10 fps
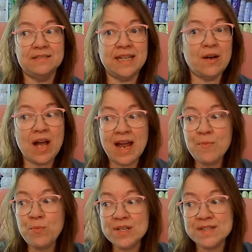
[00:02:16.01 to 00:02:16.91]
Now, I
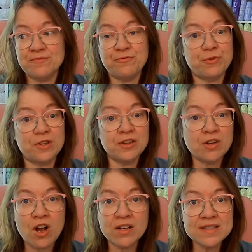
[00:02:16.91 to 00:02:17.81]
wasn't for the
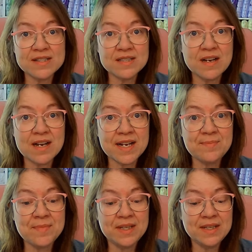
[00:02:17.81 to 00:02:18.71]
longest
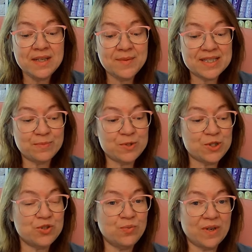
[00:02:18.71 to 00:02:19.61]
time because it was
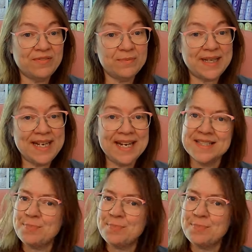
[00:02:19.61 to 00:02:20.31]
too rough on my hands.